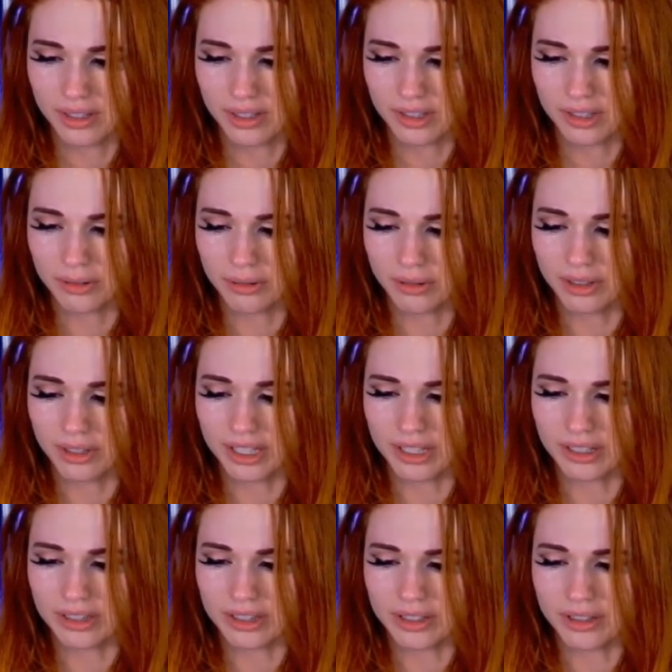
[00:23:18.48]

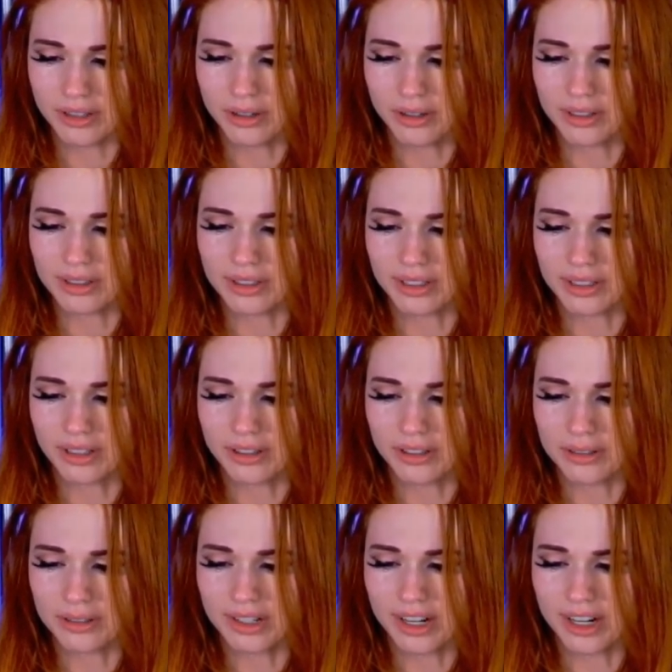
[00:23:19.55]
The whole thing, all
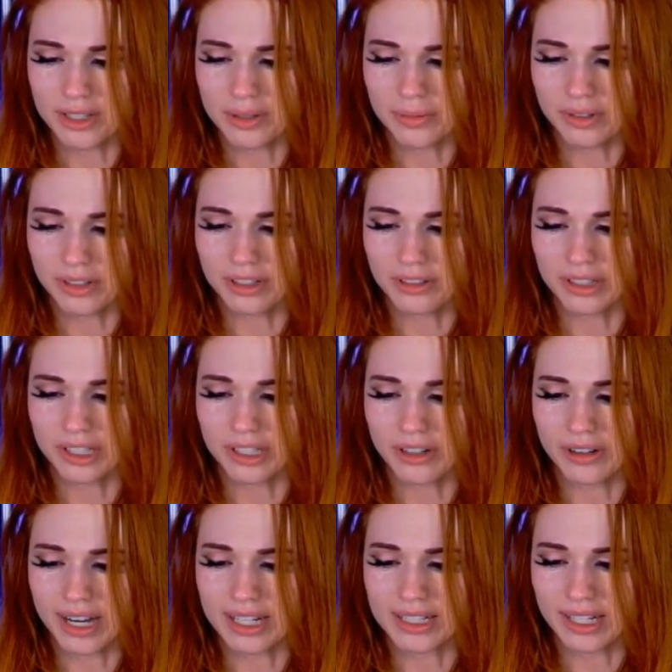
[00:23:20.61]
those concepts were literally your
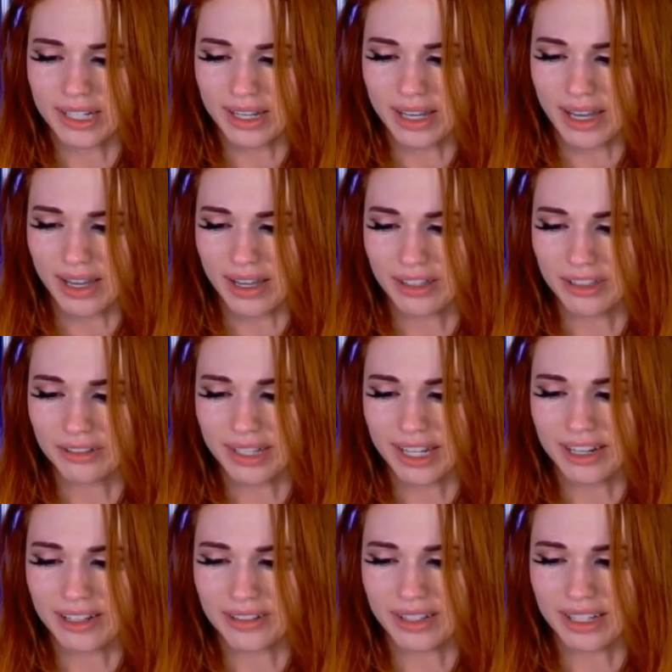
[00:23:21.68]
idea. You
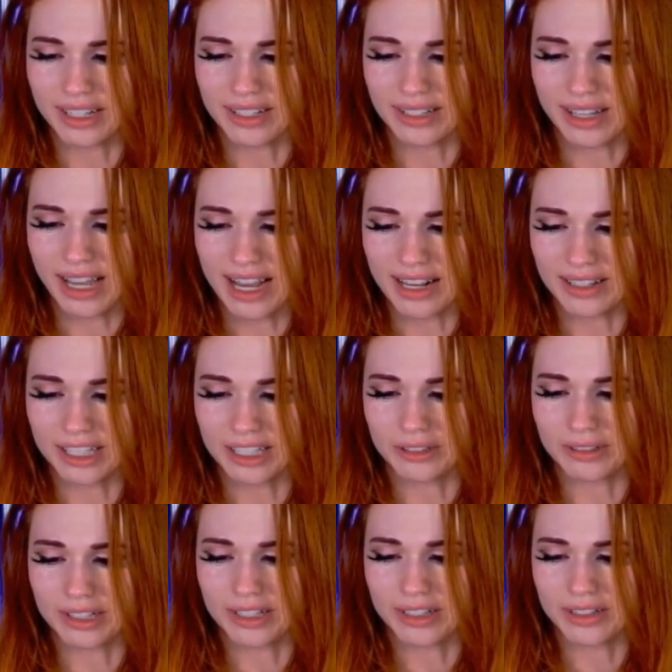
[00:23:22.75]
can't, act like you
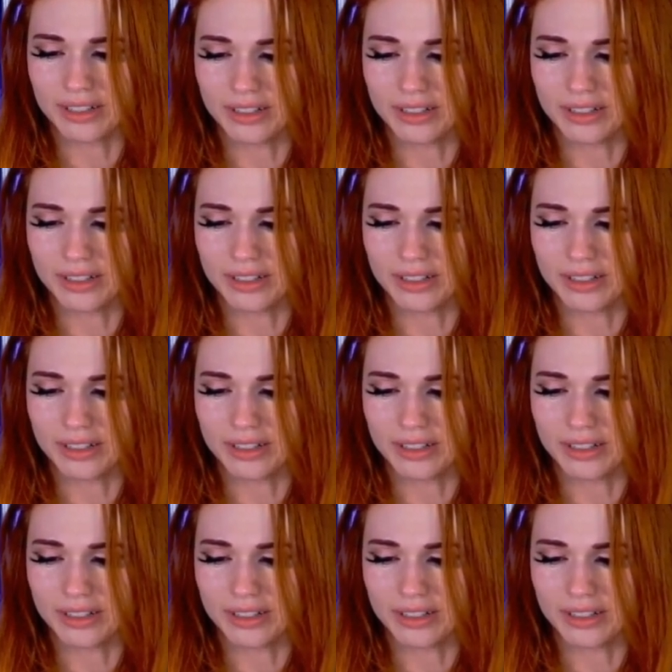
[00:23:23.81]
didn't...